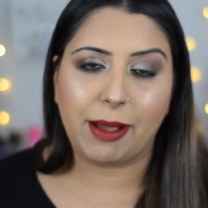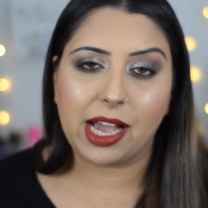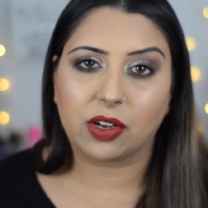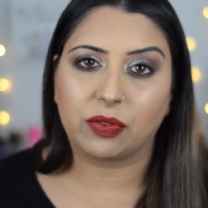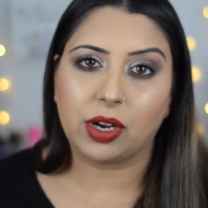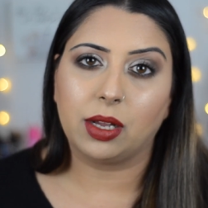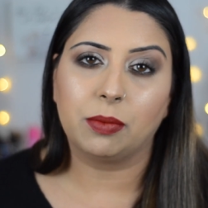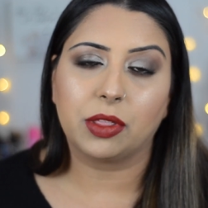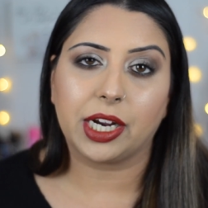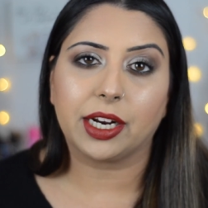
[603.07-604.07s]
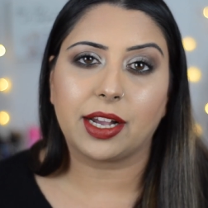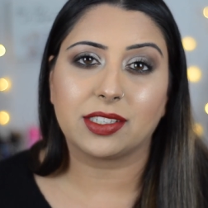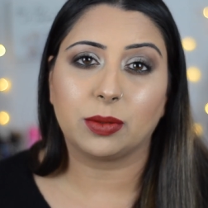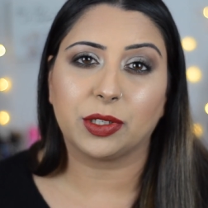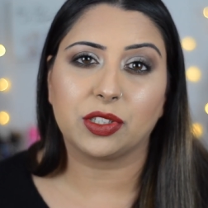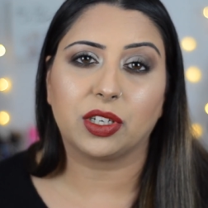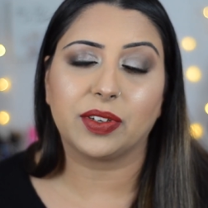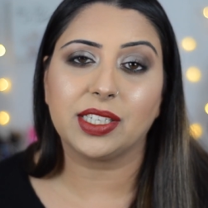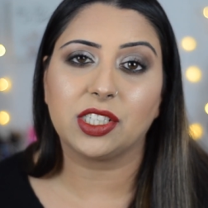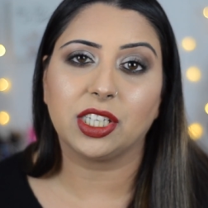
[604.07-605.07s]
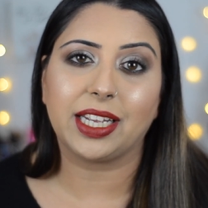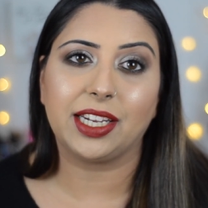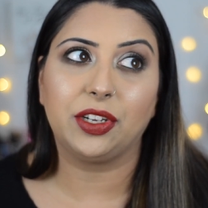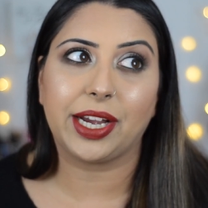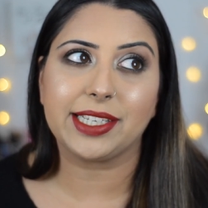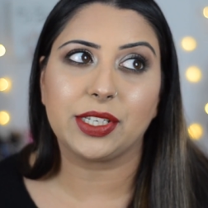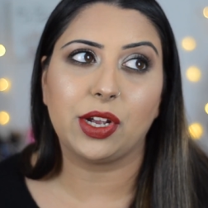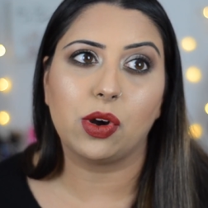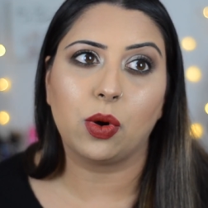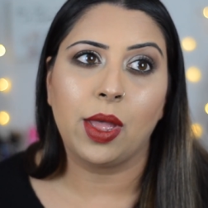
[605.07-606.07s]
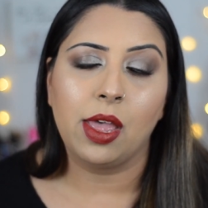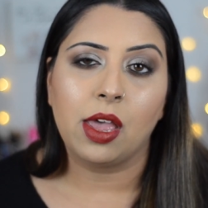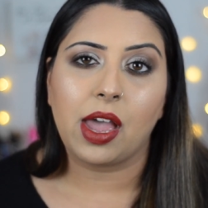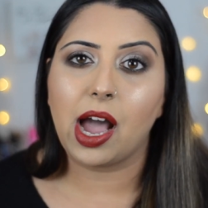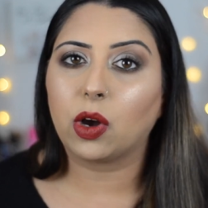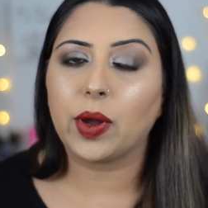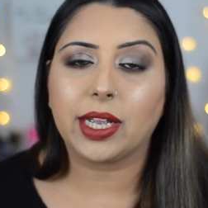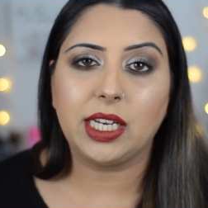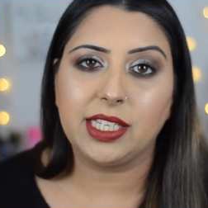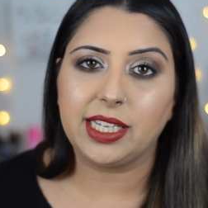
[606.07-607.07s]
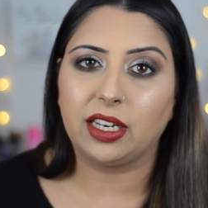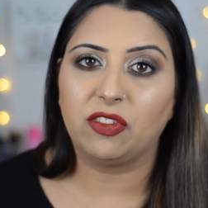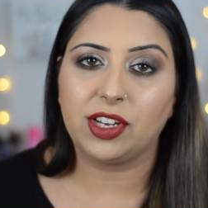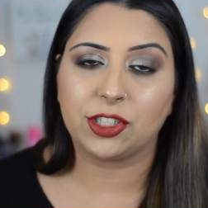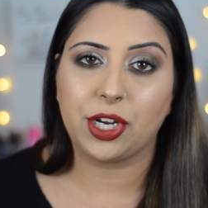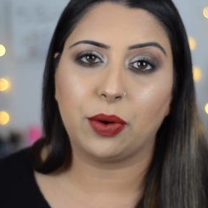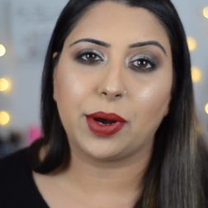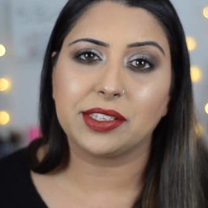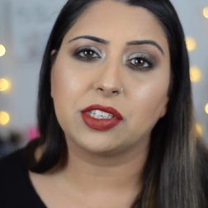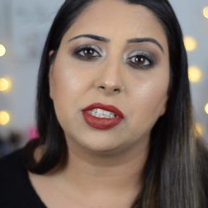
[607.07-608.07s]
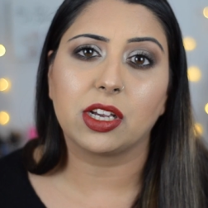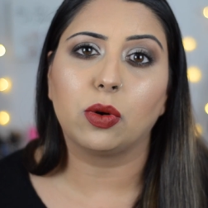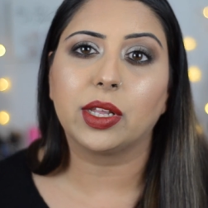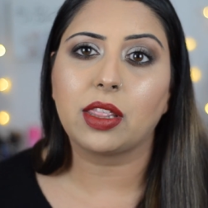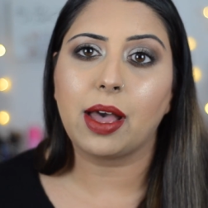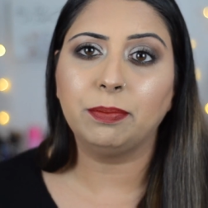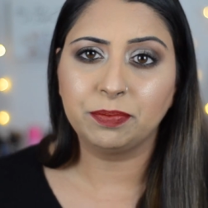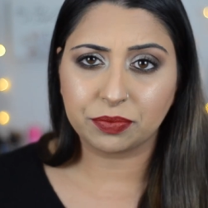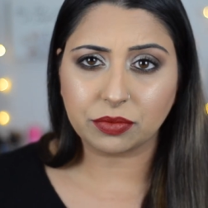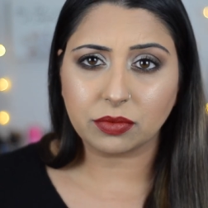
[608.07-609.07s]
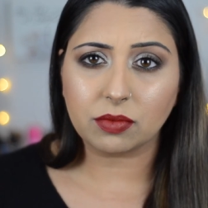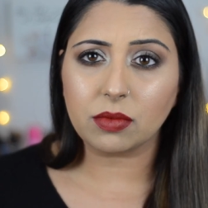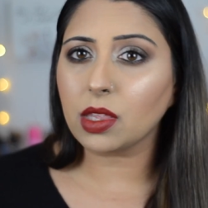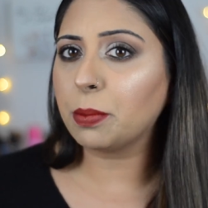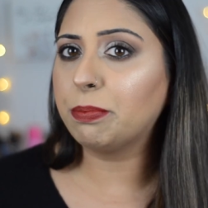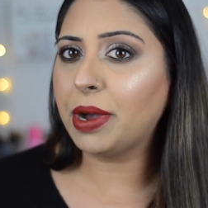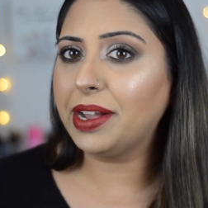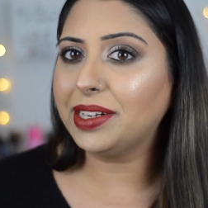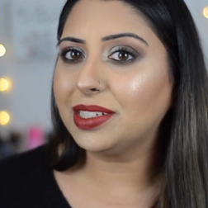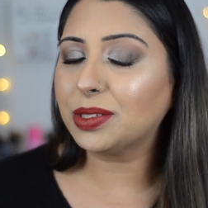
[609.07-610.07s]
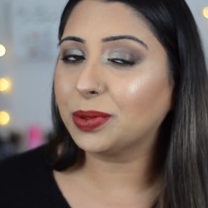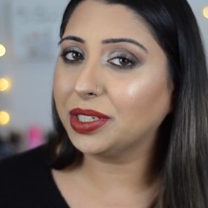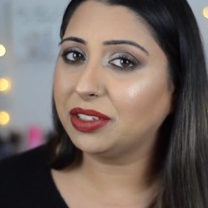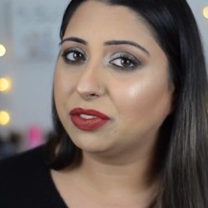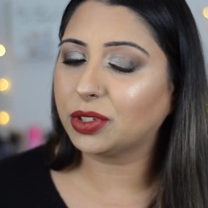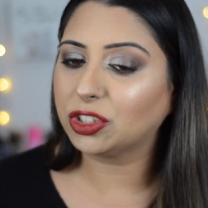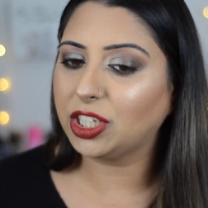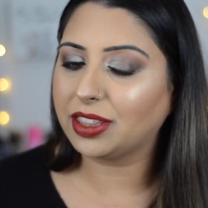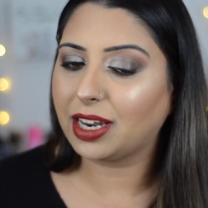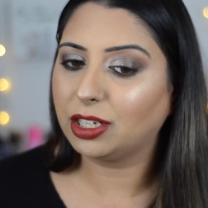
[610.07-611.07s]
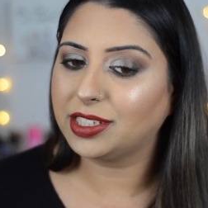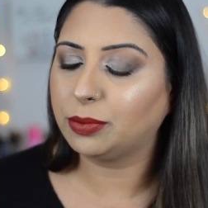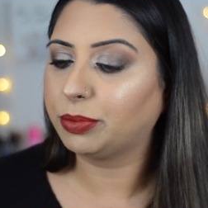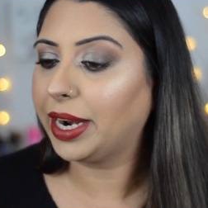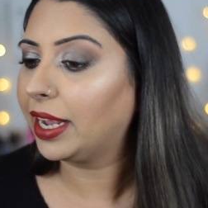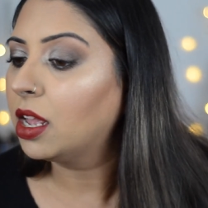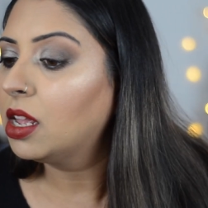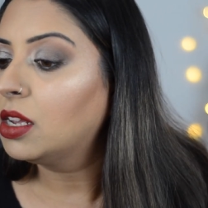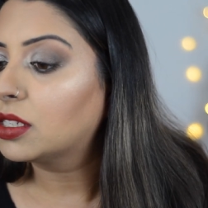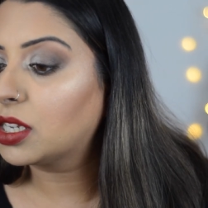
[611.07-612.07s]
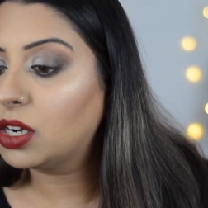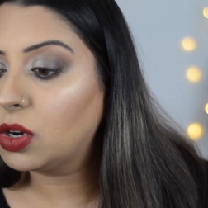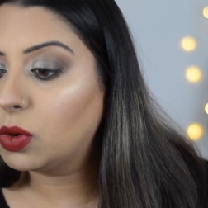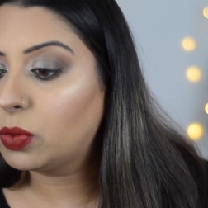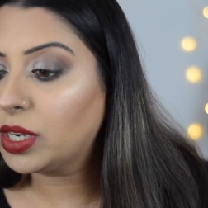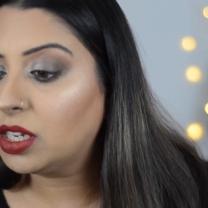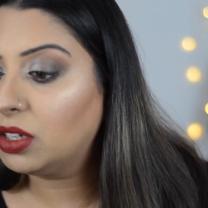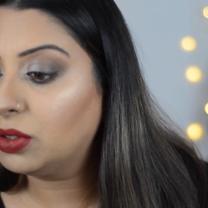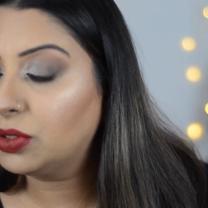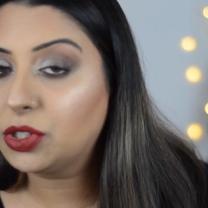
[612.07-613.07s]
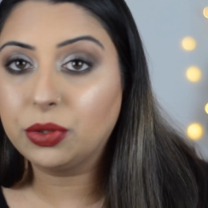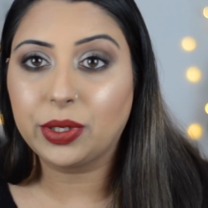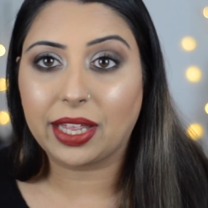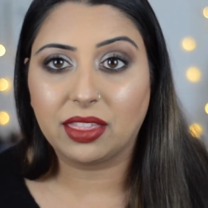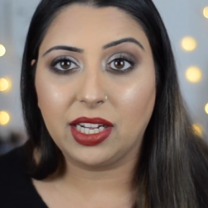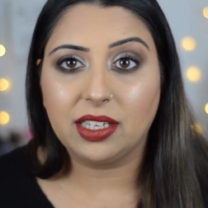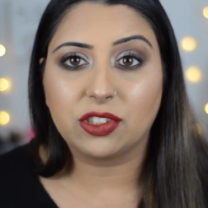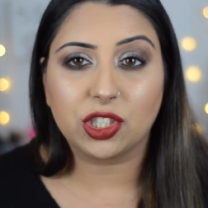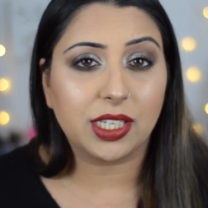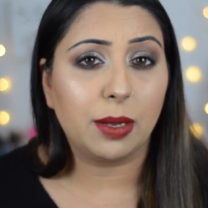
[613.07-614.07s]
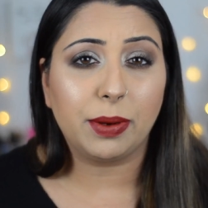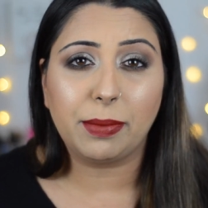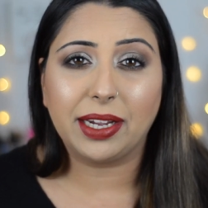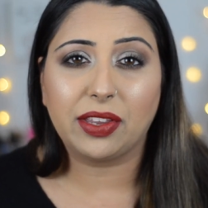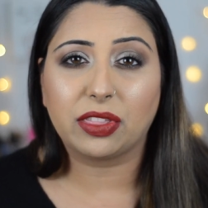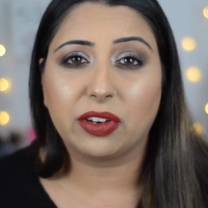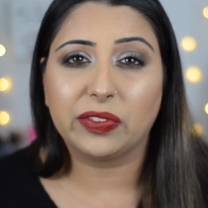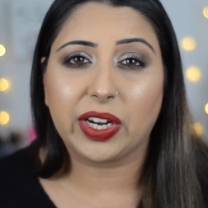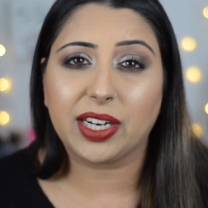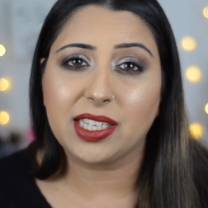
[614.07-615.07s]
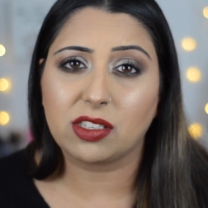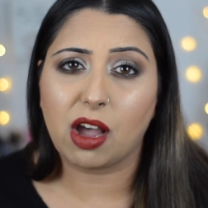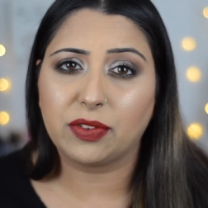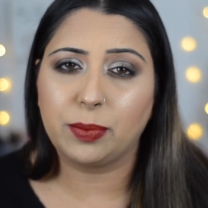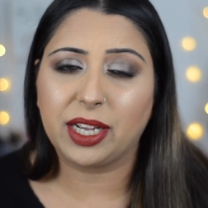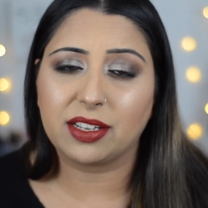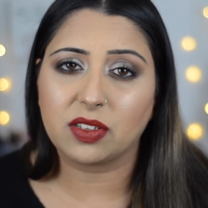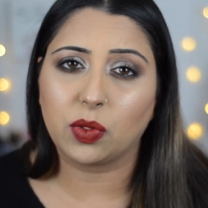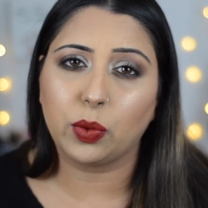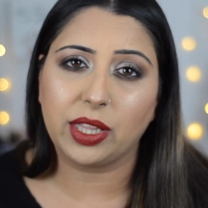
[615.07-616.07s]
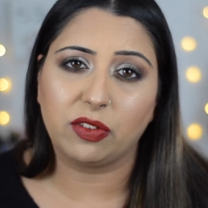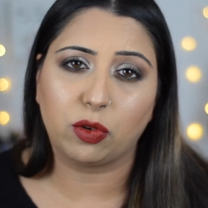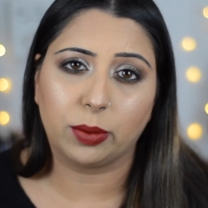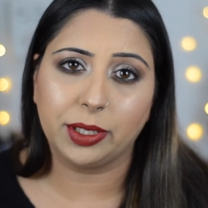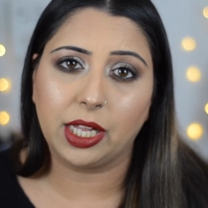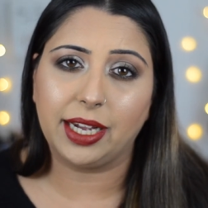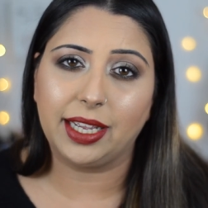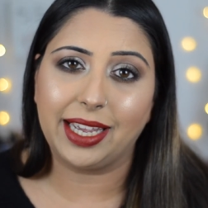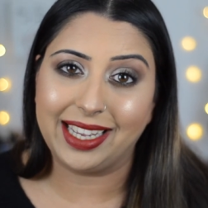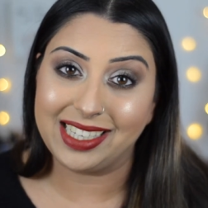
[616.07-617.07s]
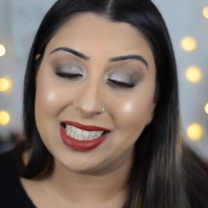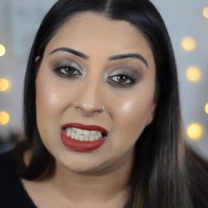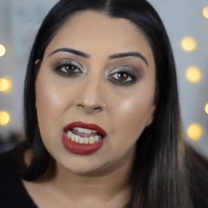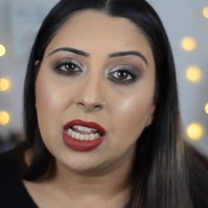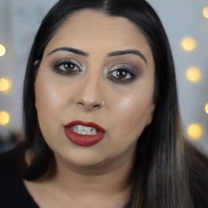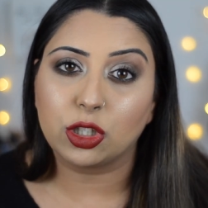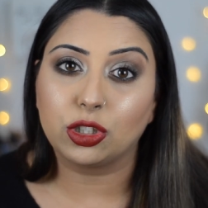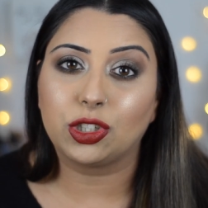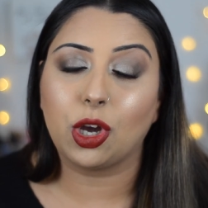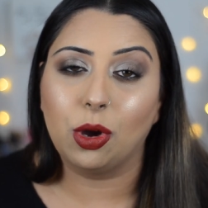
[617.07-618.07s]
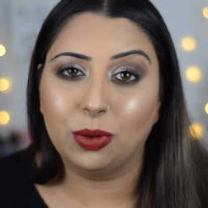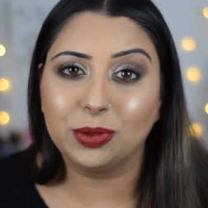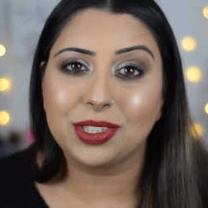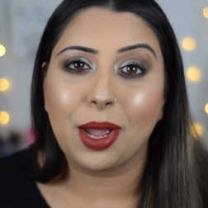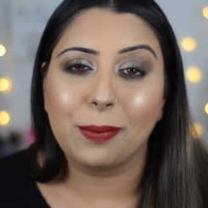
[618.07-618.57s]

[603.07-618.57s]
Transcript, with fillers: back from their customer service to let you guys know how quick and easy and efficient it was to deal with them. but it's really unfortunate that it did break. So when you do get these, just keep in mind that they're very soft because of the way the formula is. So don't